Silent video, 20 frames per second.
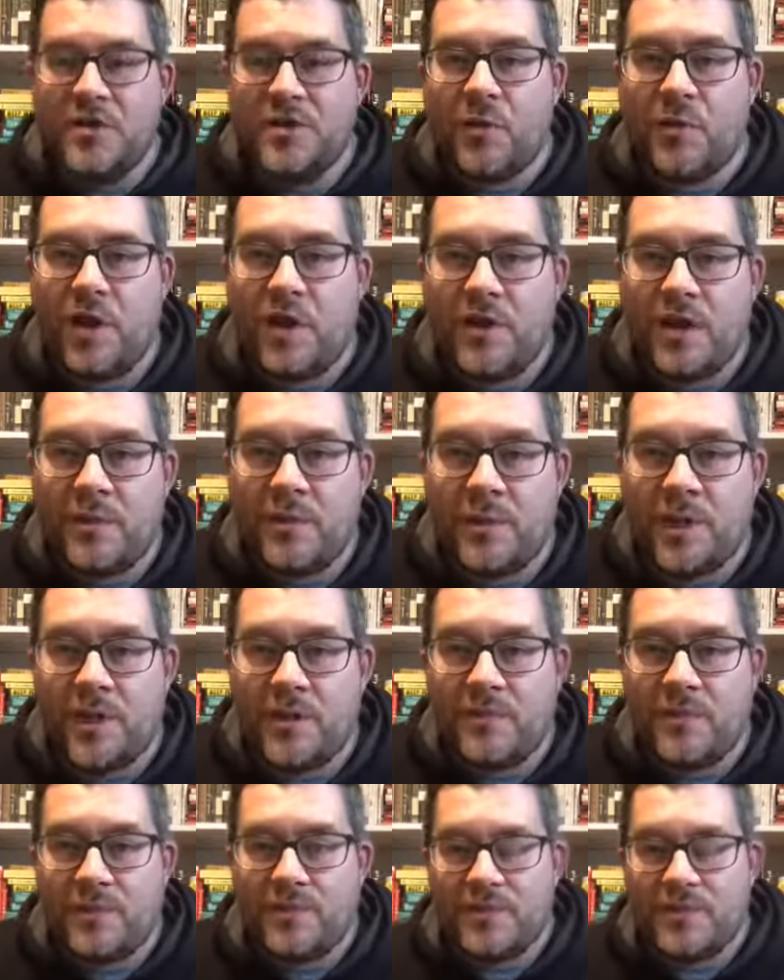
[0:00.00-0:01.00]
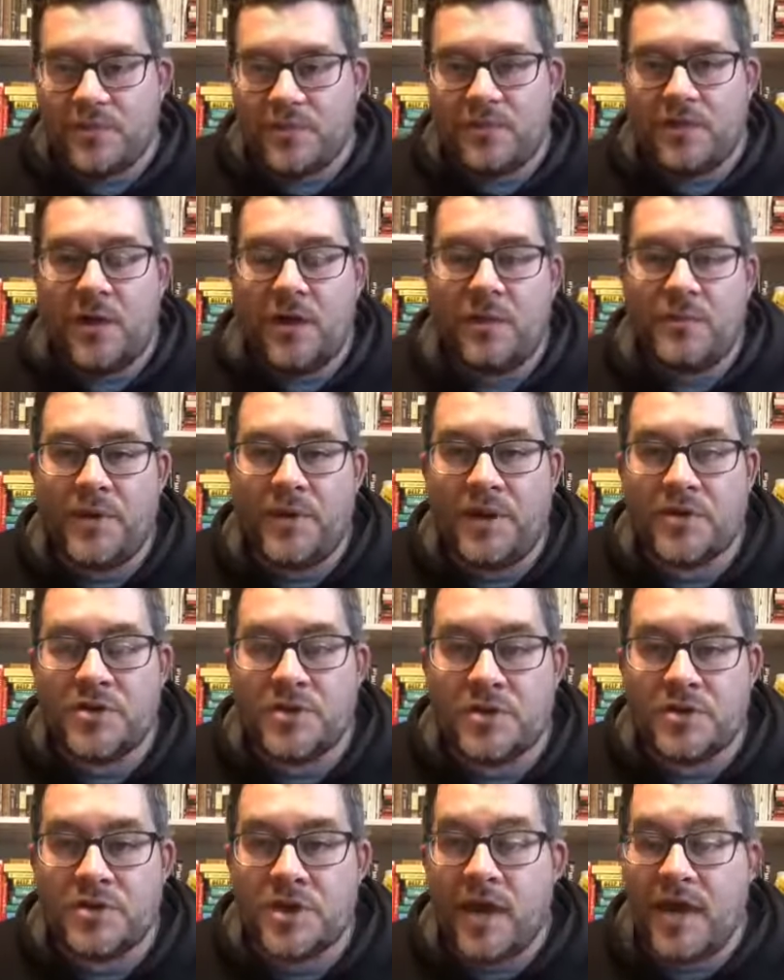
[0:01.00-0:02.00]

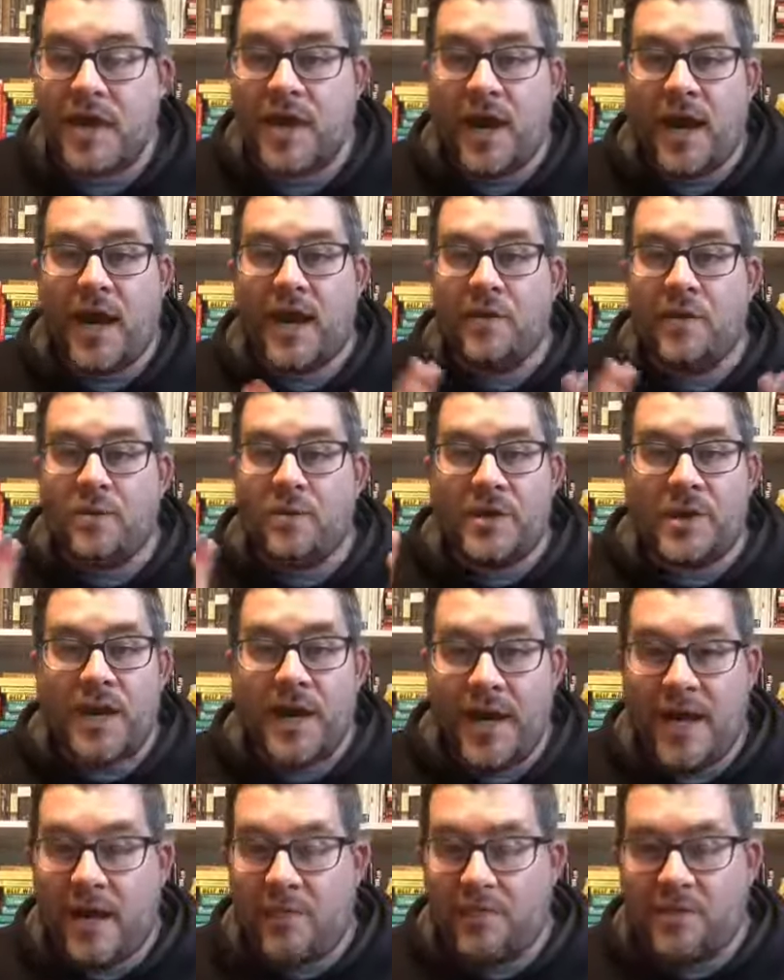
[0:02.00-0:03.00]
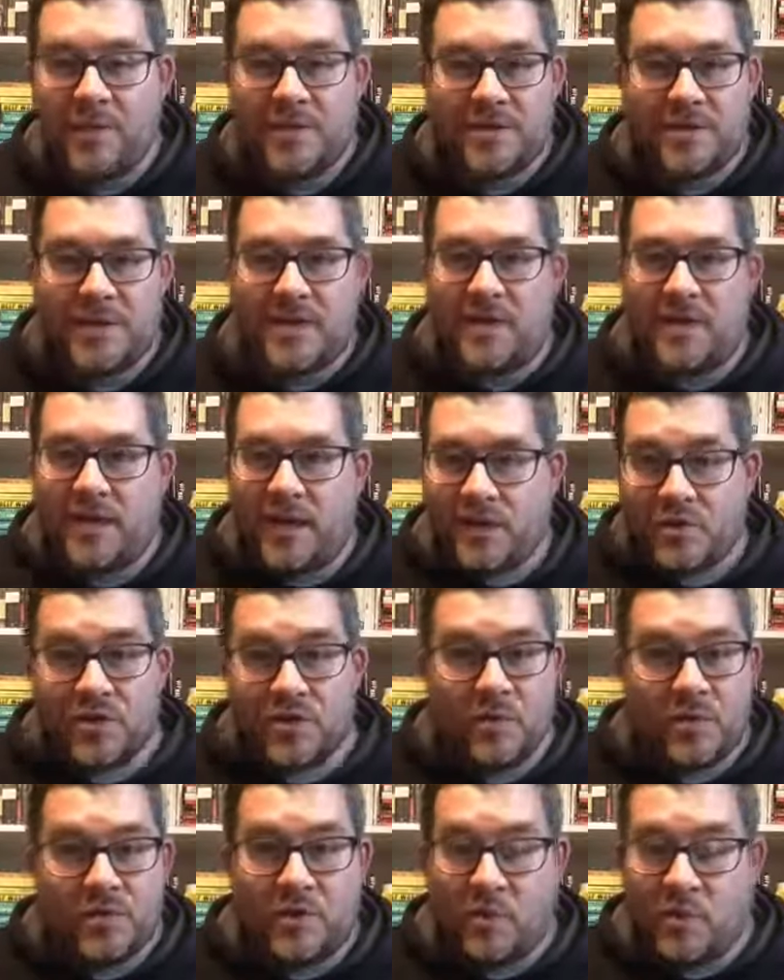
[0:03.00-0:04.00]
thewellmn.church, and I will be happy to connect
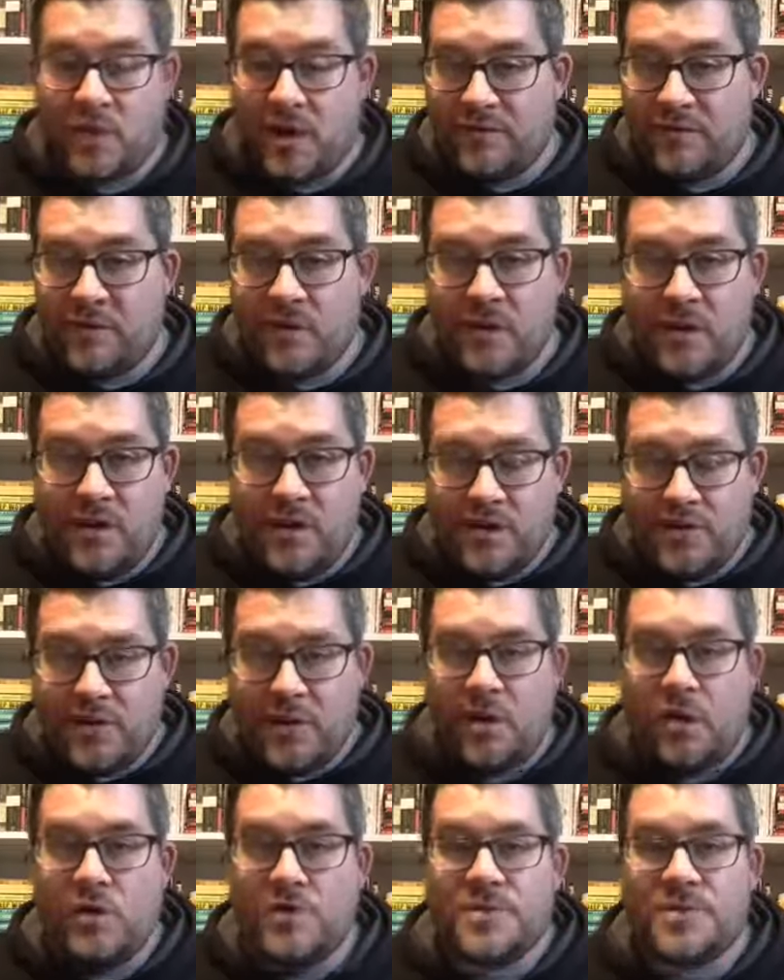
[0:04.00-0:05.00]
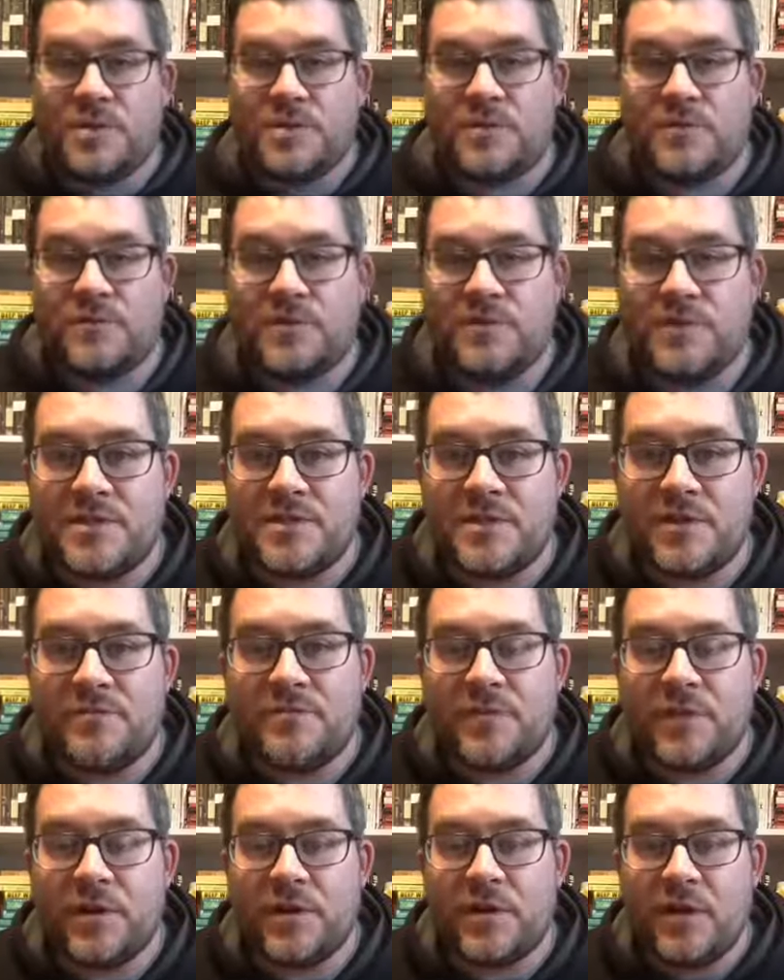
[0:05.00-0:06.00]
you with whoever the host is for these
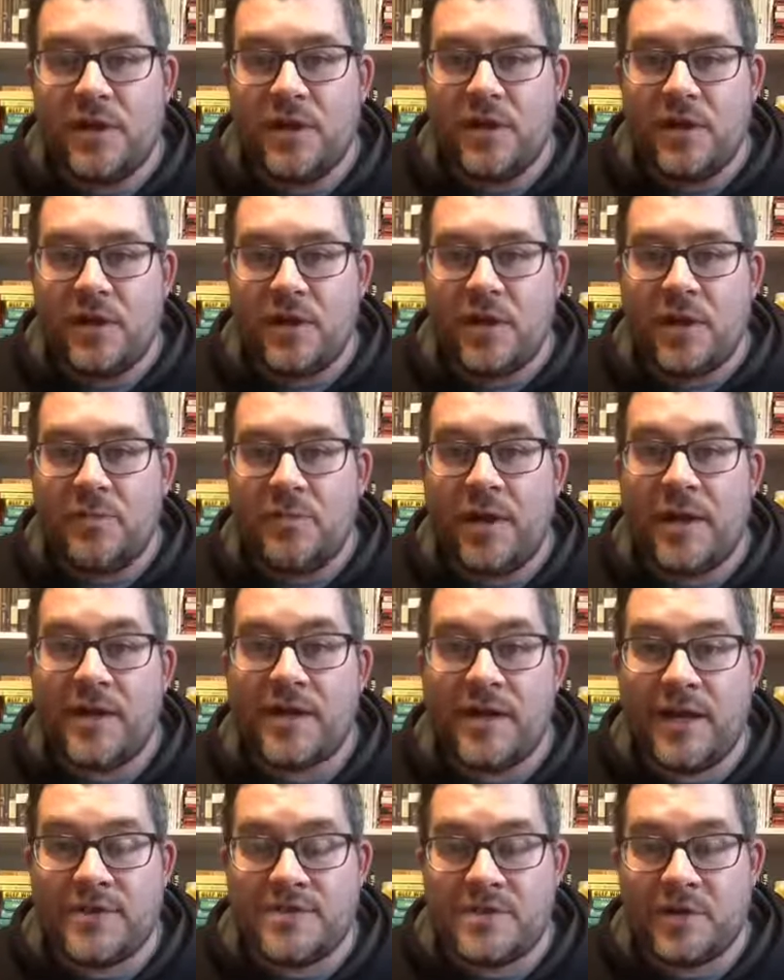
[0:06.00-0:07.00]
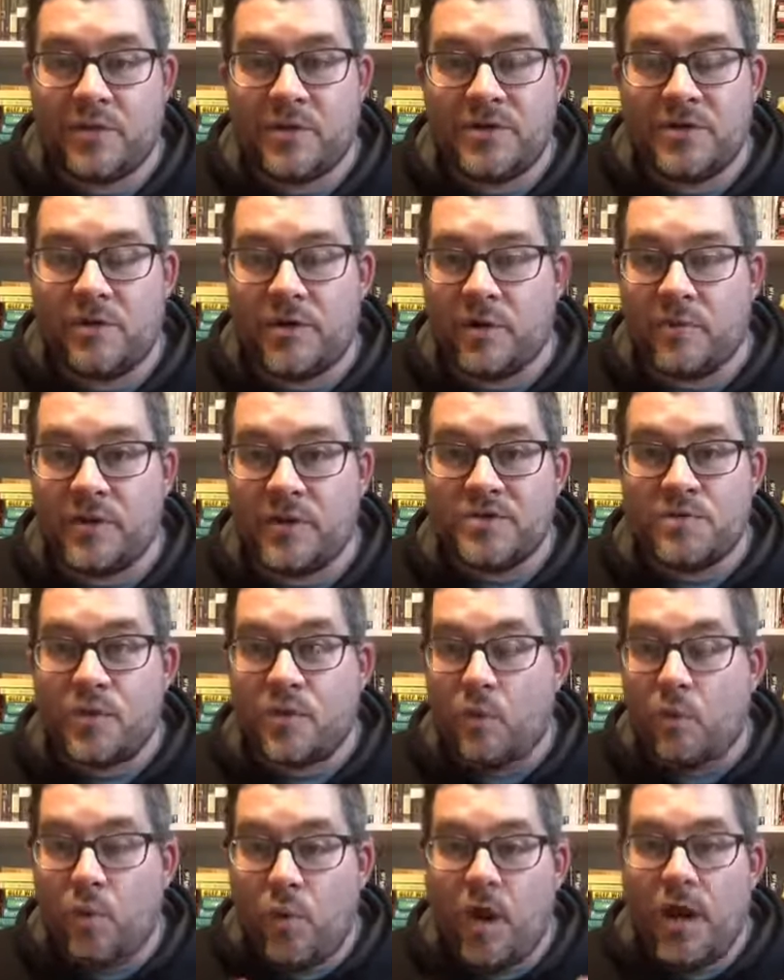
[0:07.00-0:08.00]
different podcasts that we're doing, because
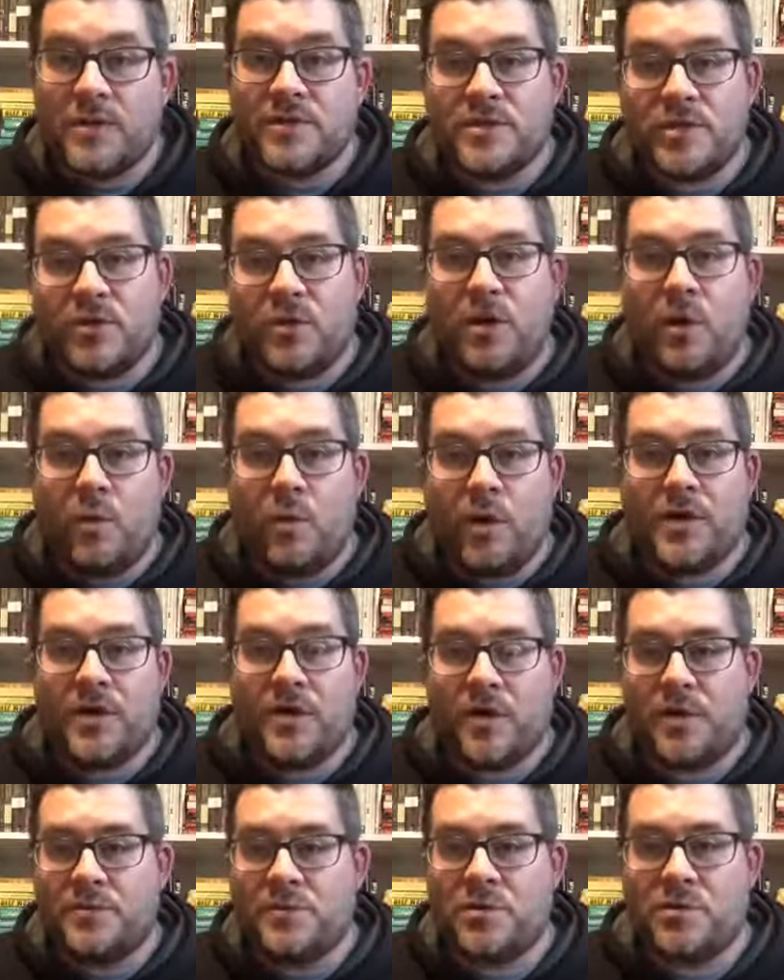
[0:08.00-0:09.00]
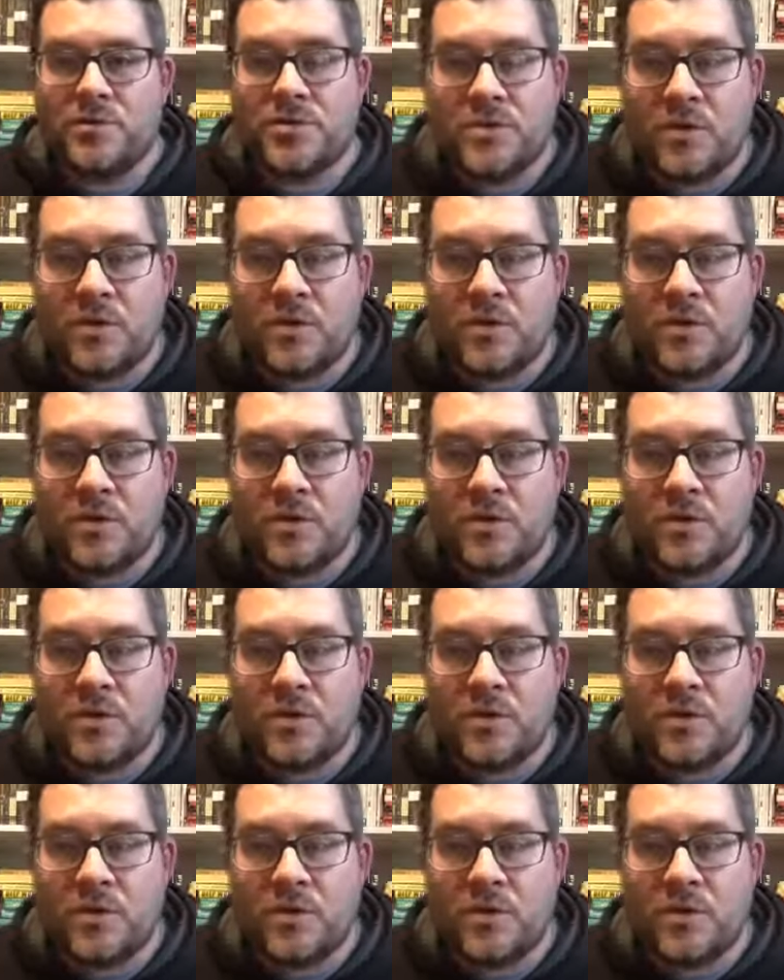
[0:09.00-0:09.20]
we want to know what you're up to.